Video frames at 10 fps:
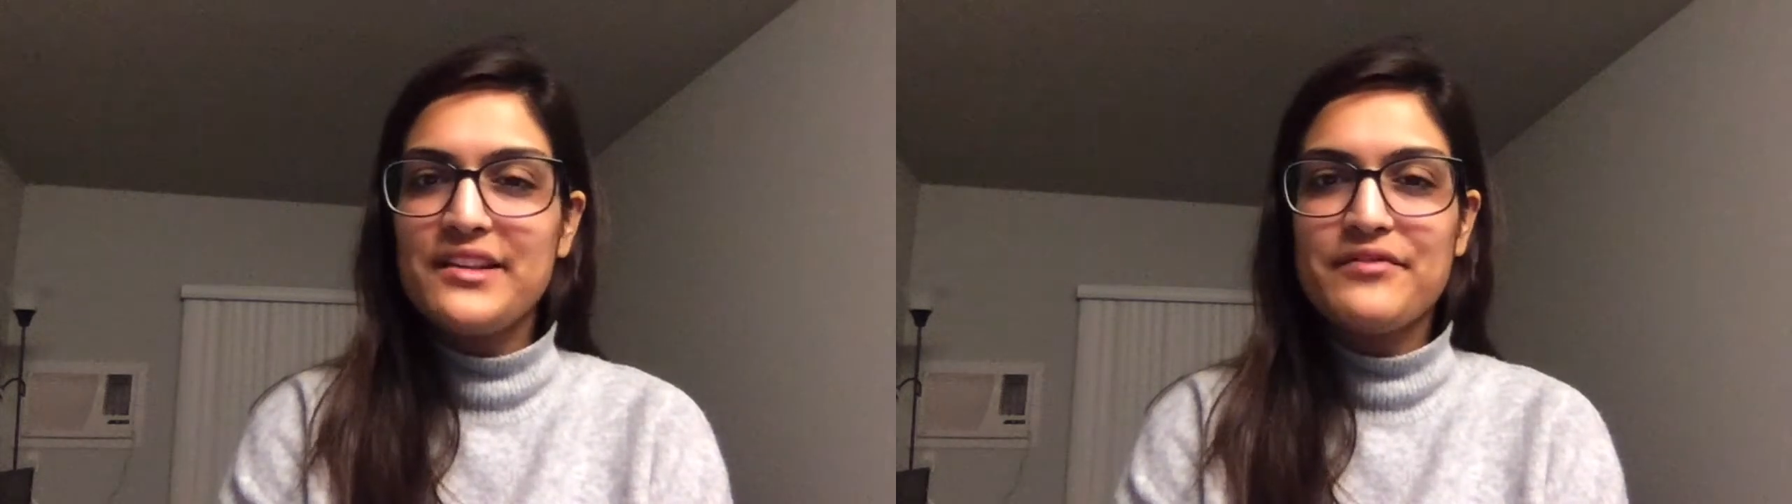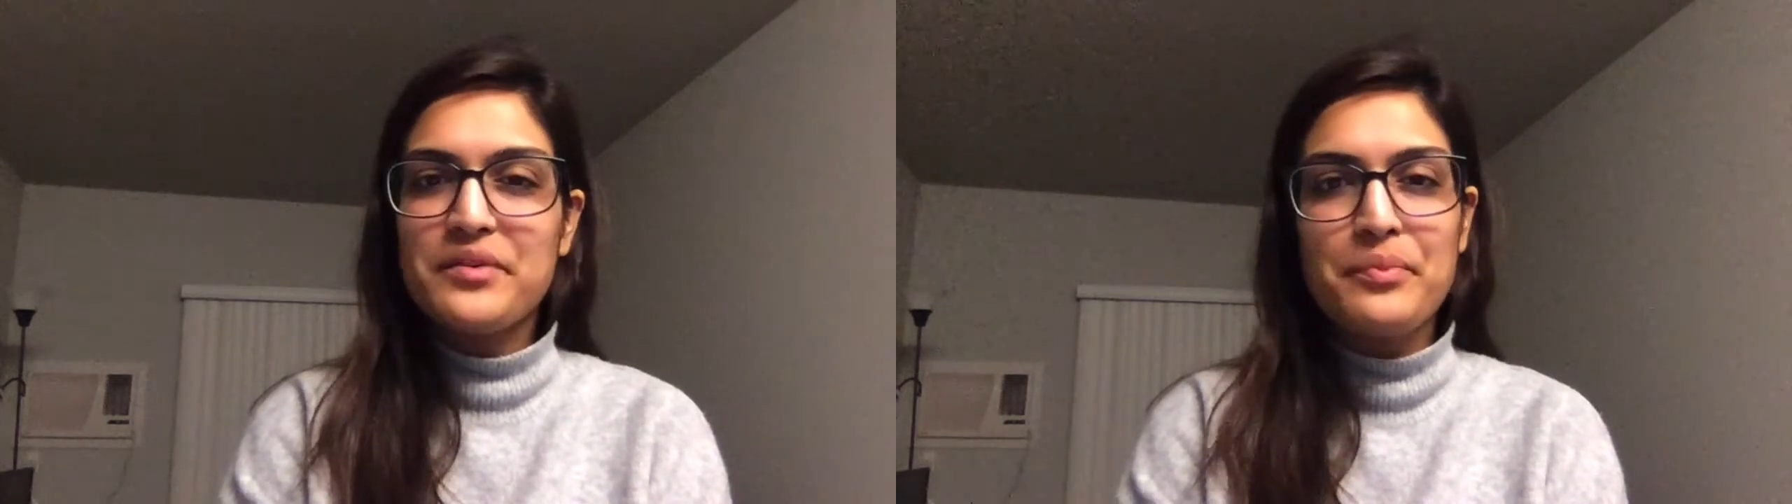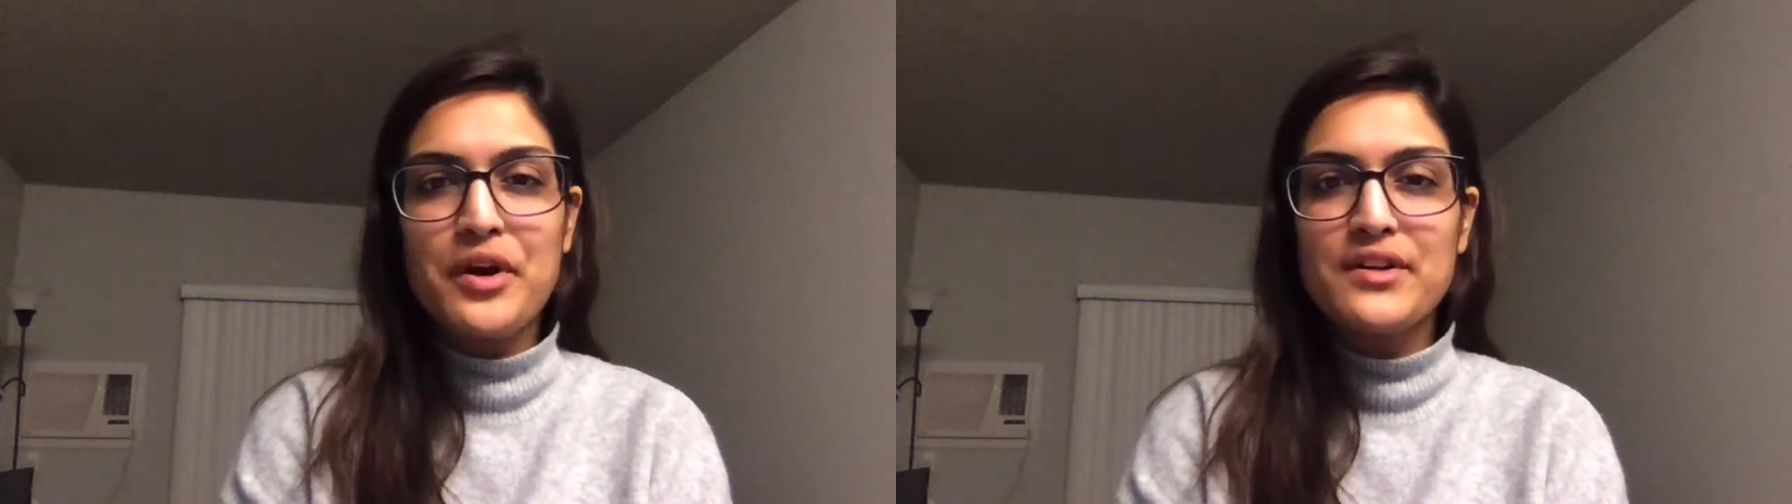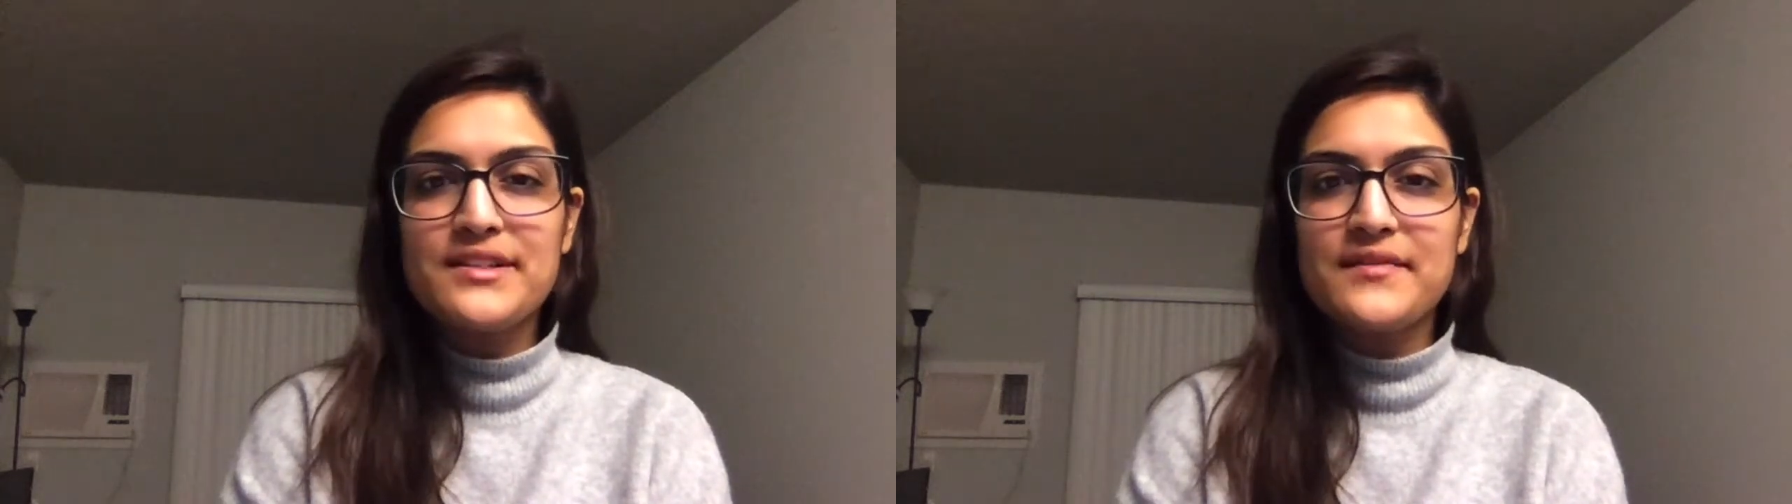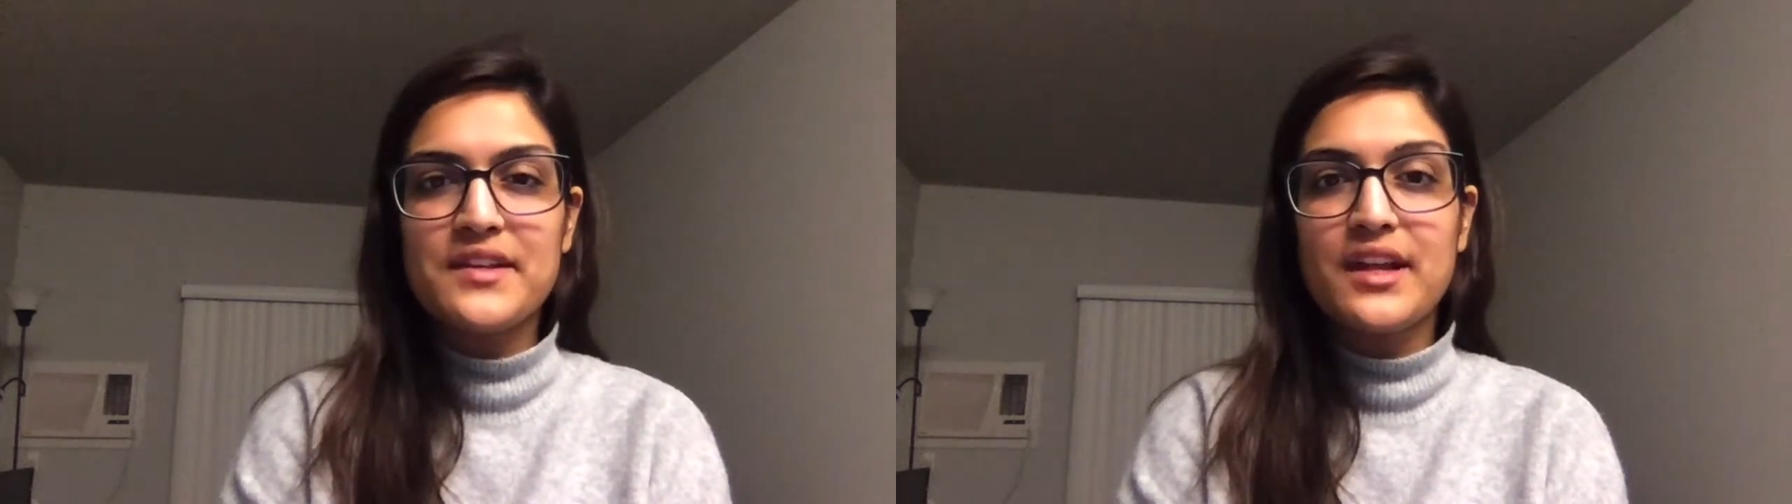different parts
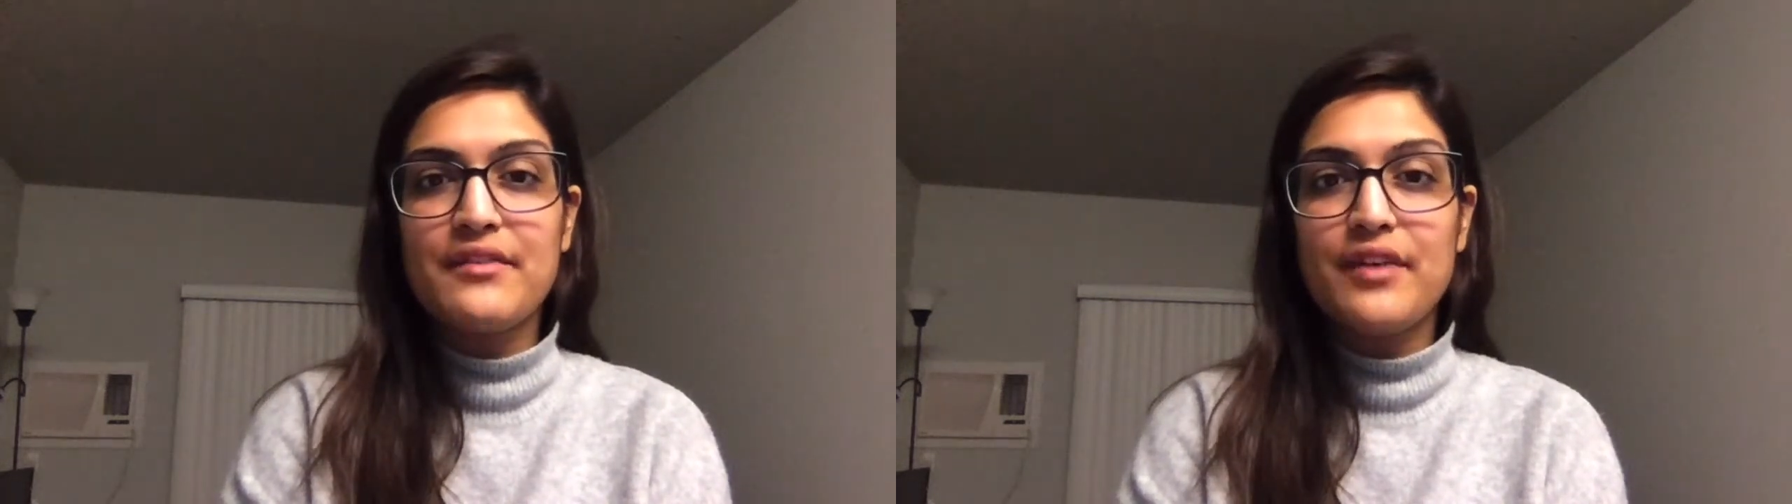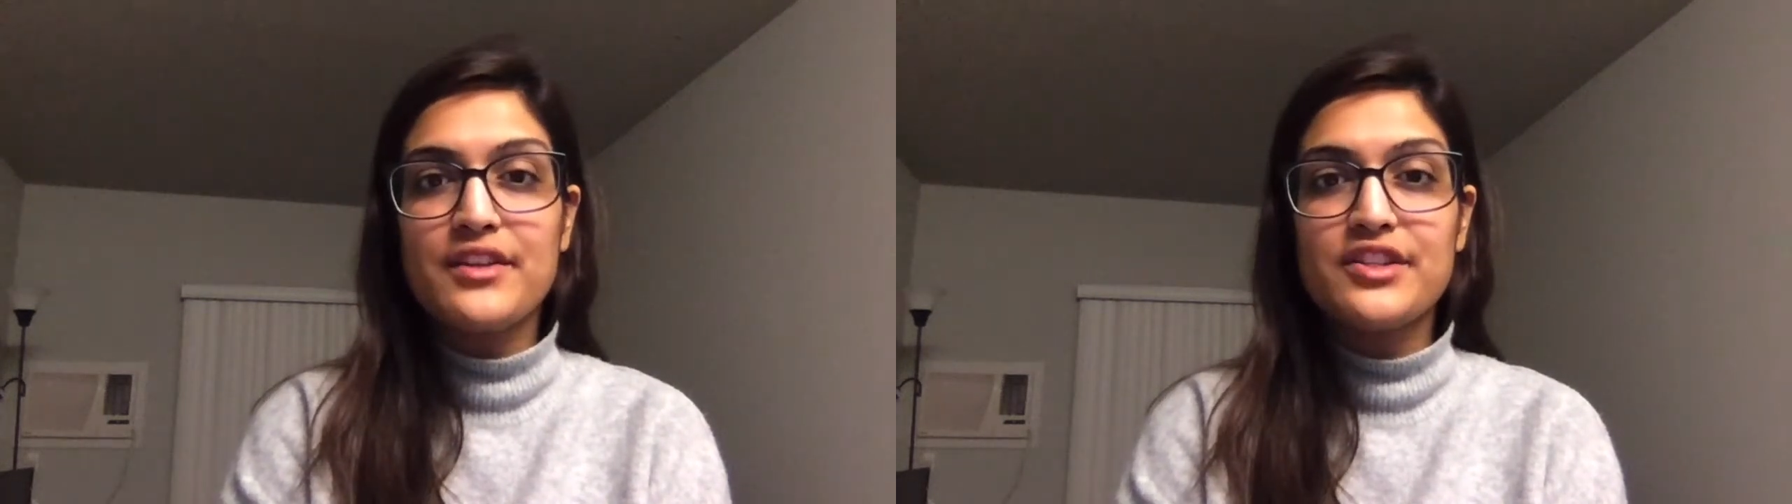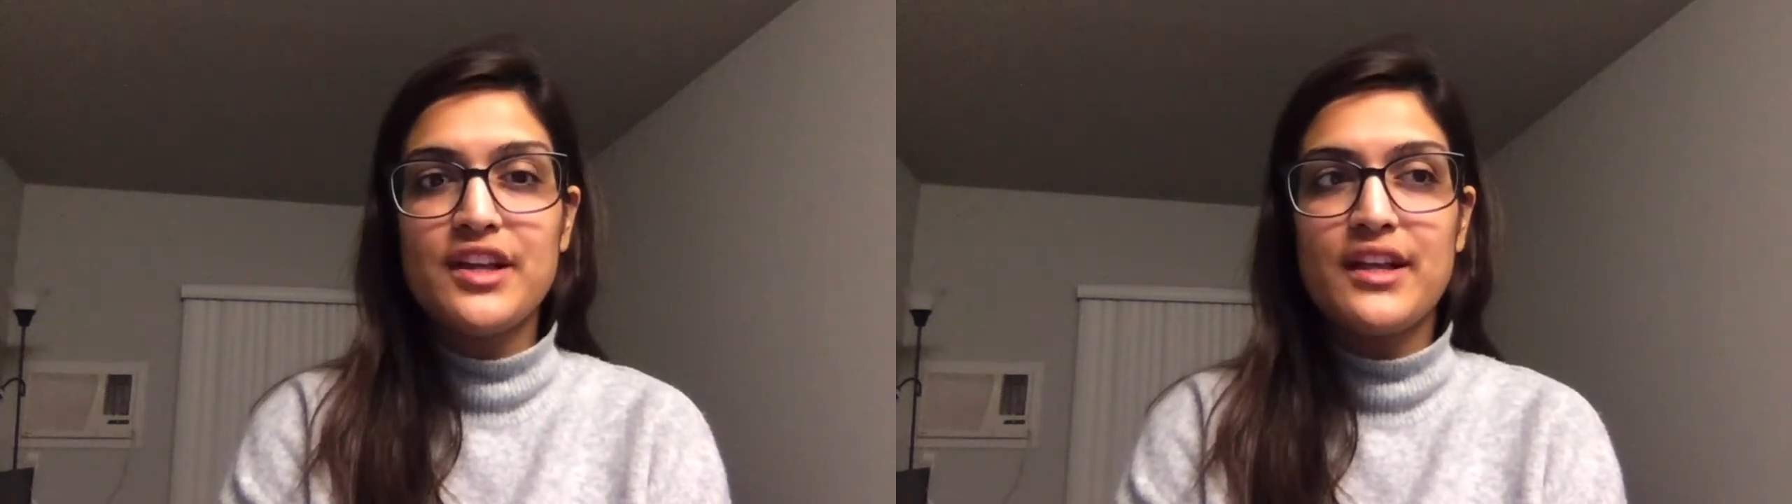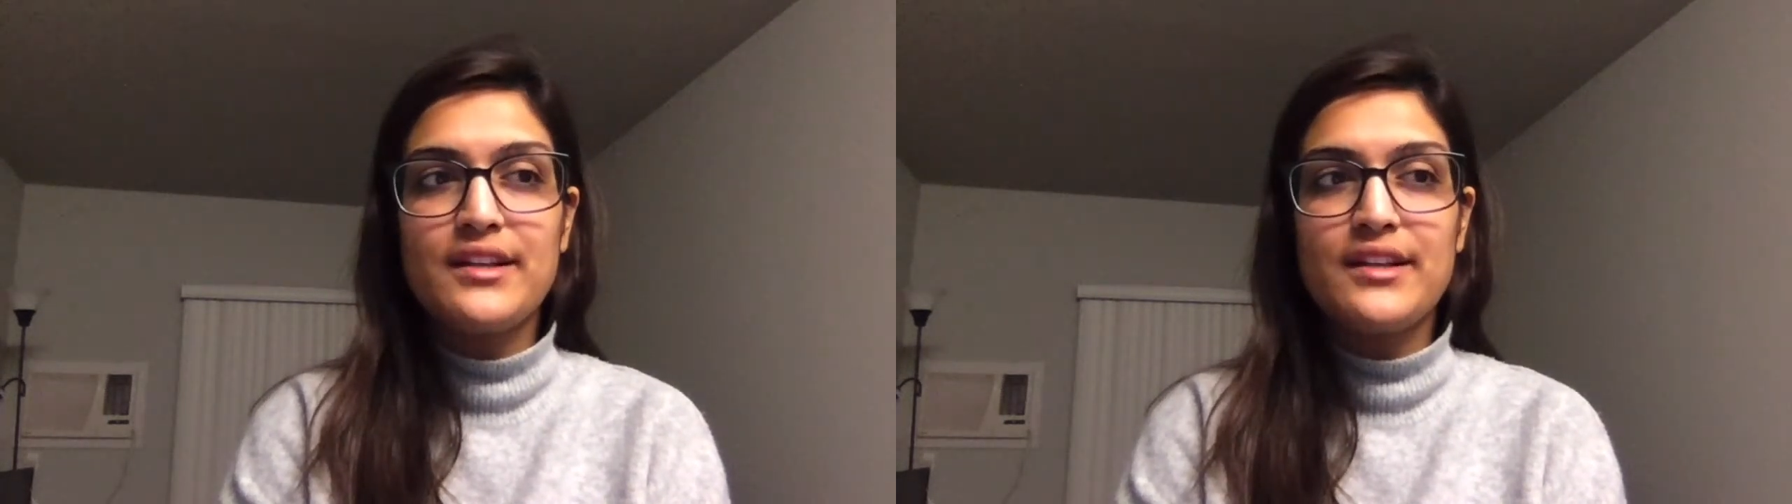of the convention,